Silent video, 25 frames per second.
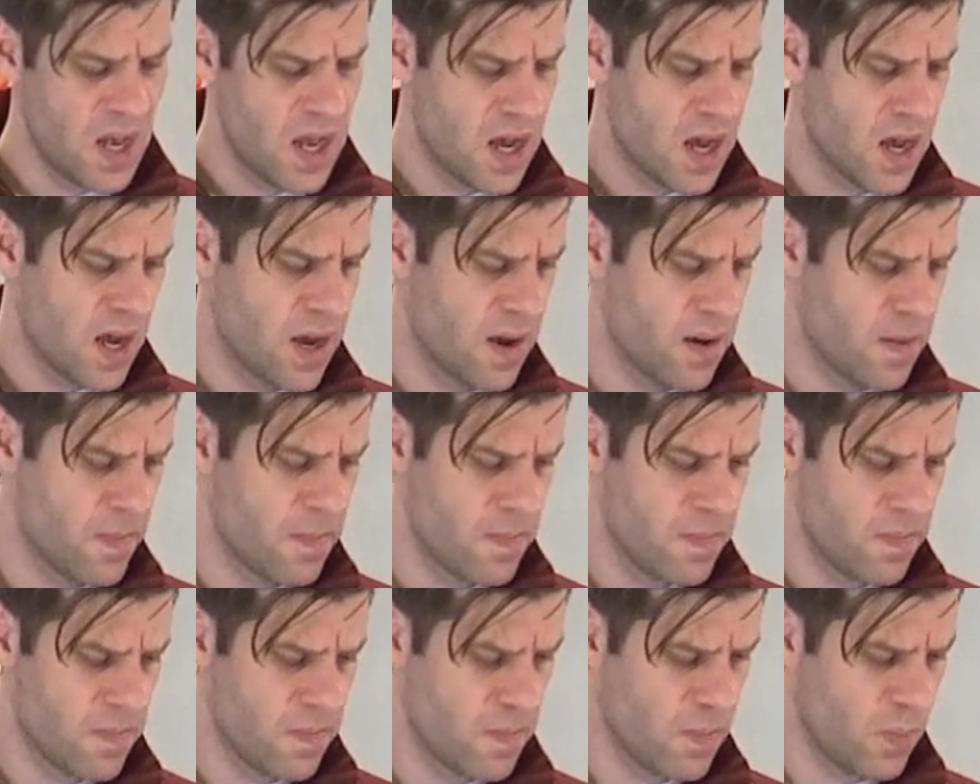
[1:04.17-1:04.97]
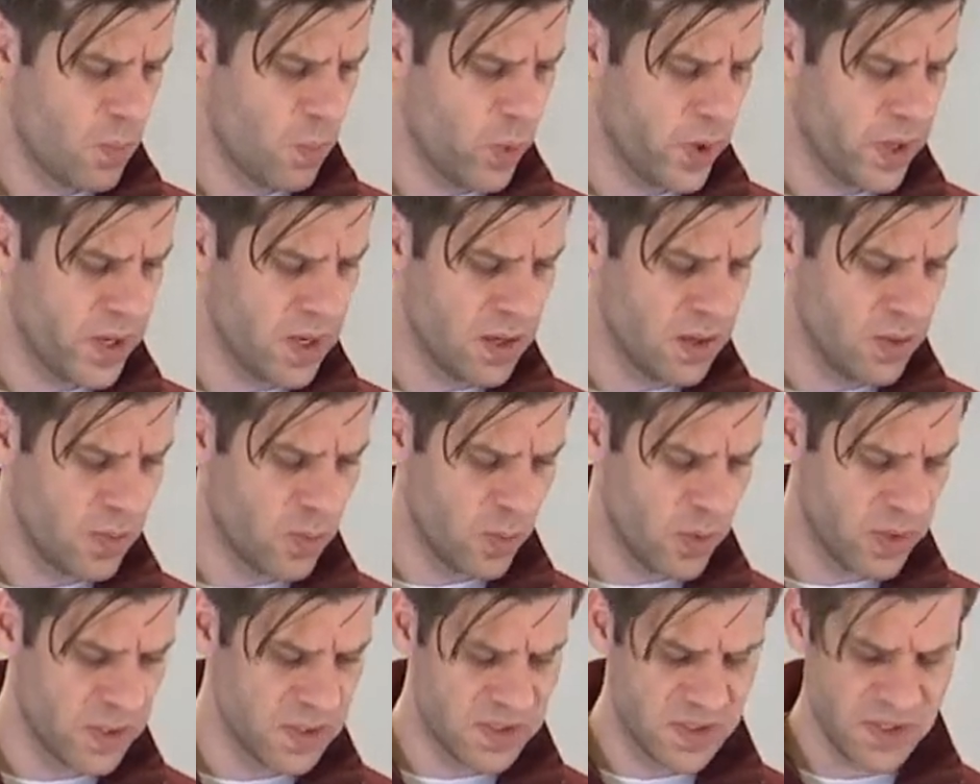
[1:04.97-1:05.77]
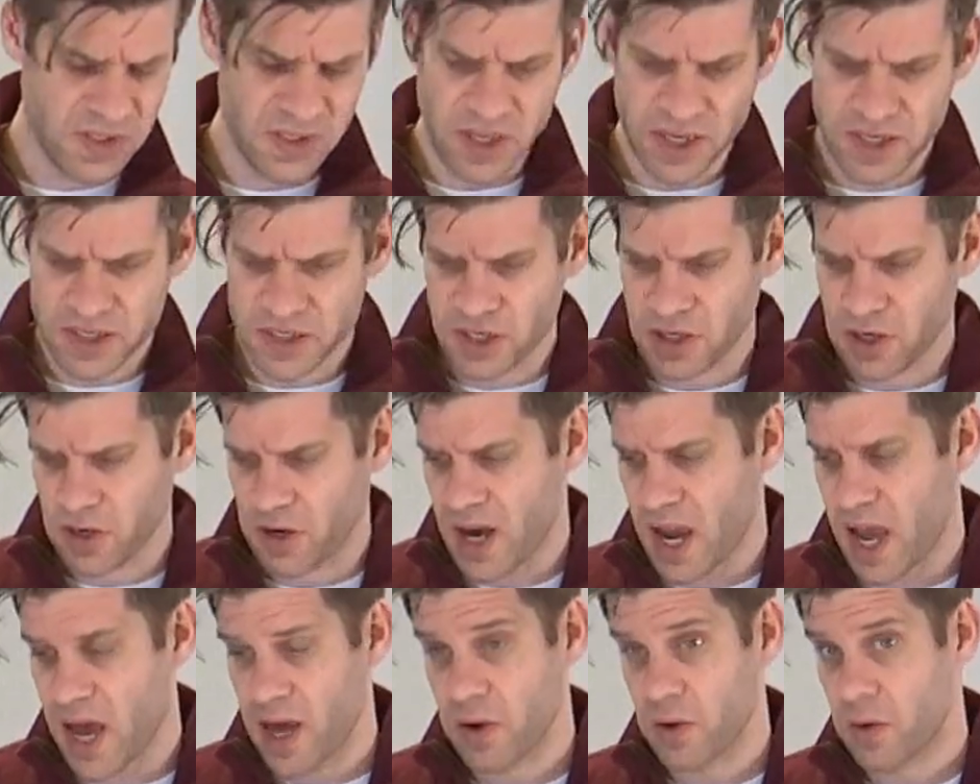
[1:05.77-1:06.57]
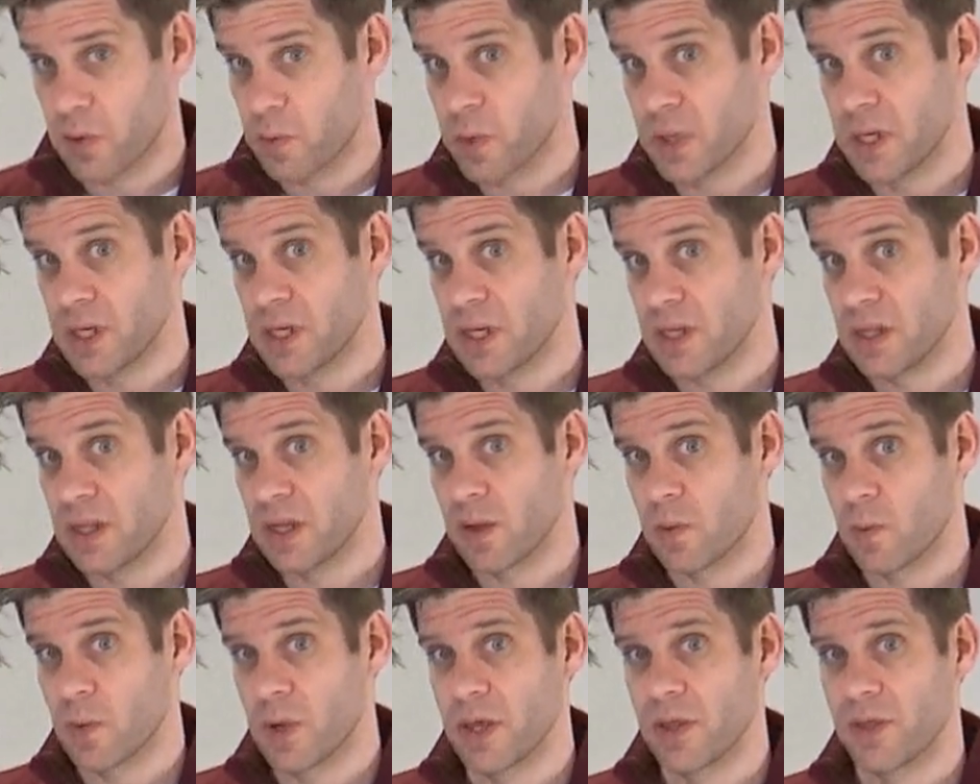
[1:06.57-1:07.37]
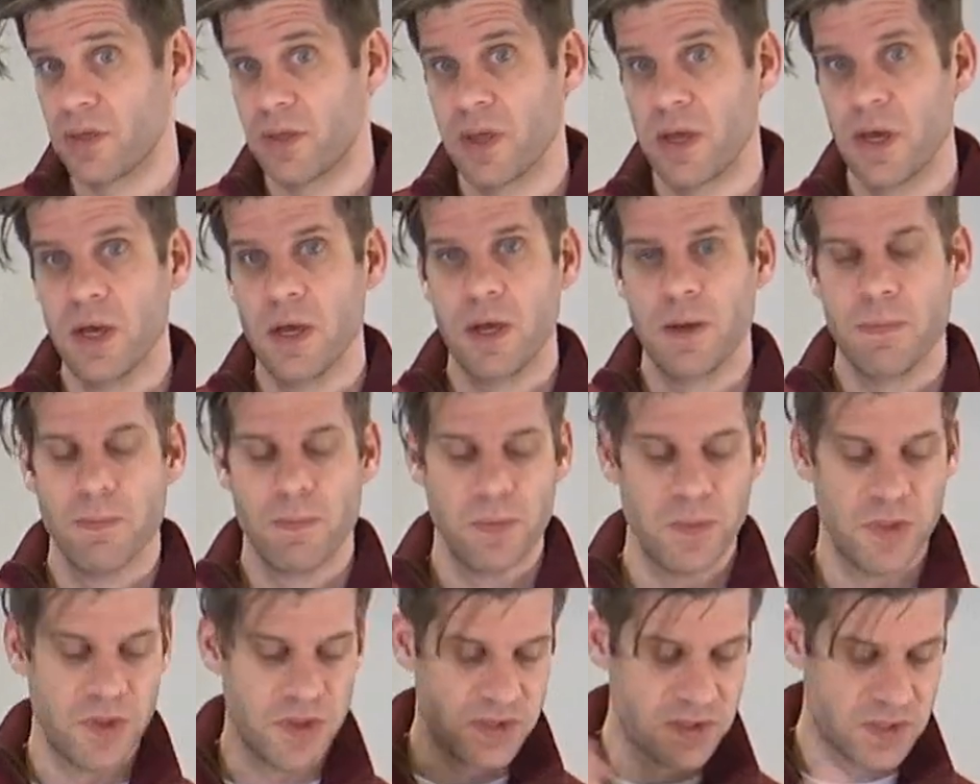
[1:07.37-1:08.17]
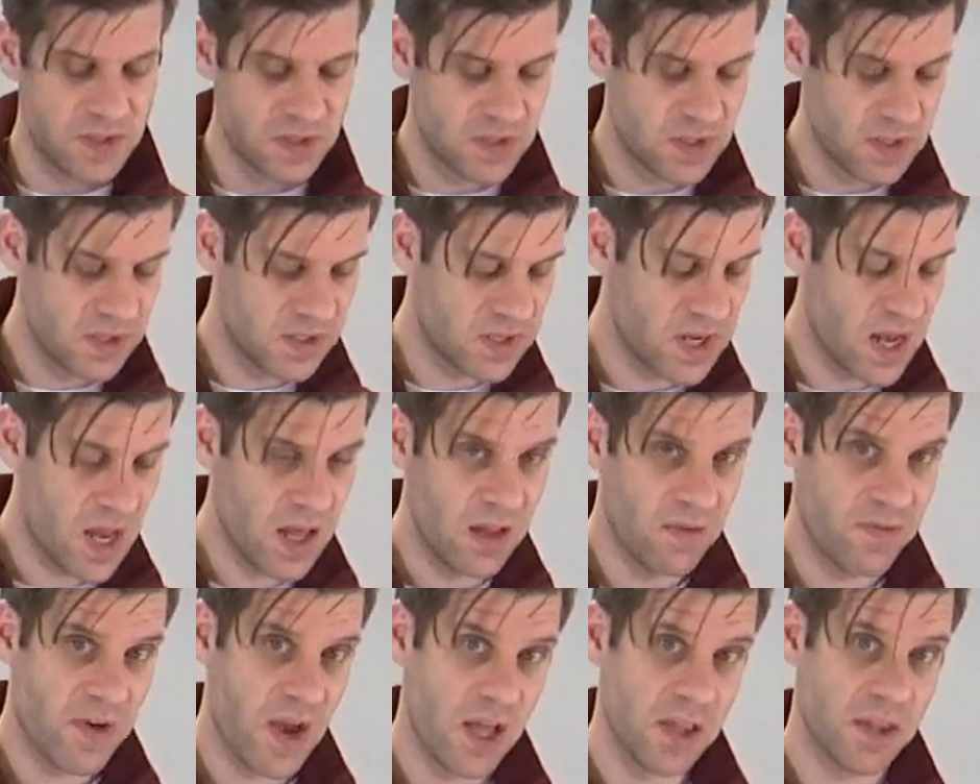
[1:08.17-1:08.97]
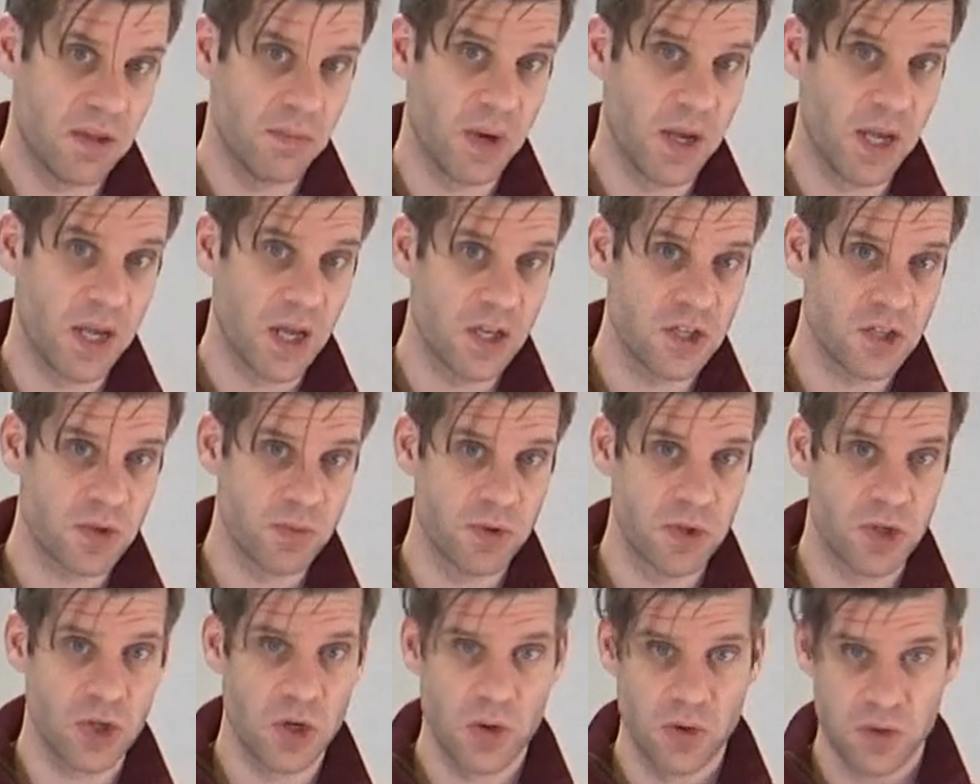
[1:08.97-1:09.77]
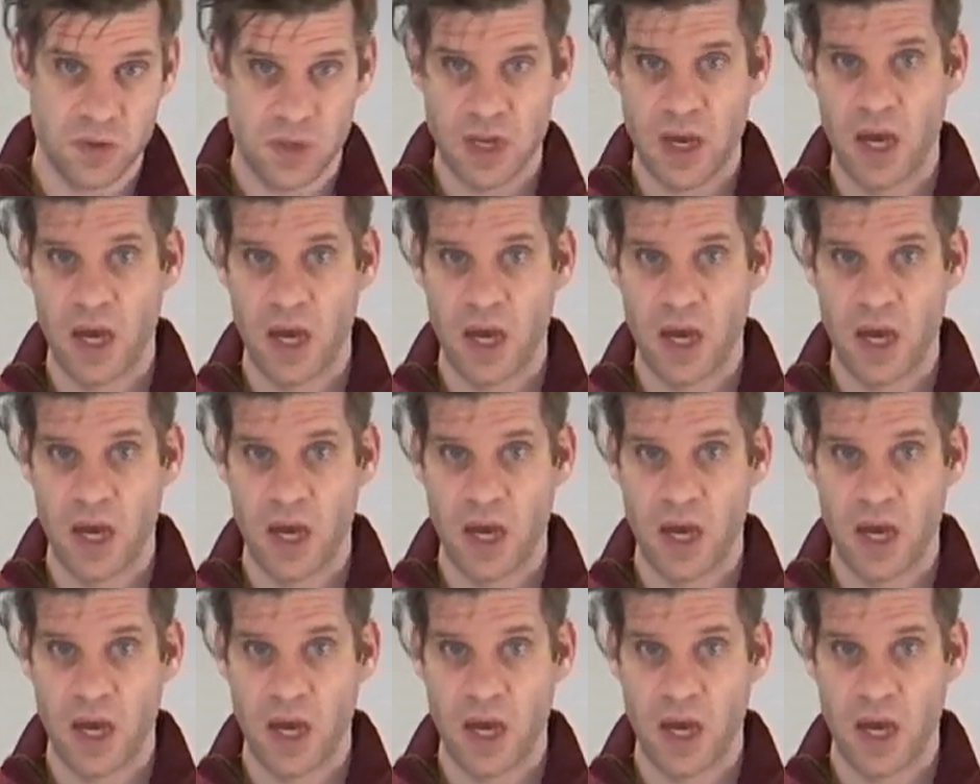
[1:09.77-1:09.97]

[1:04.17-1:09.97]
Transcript: um, when when selecting your hat or when dealing with this is the style of hat that my customer chose.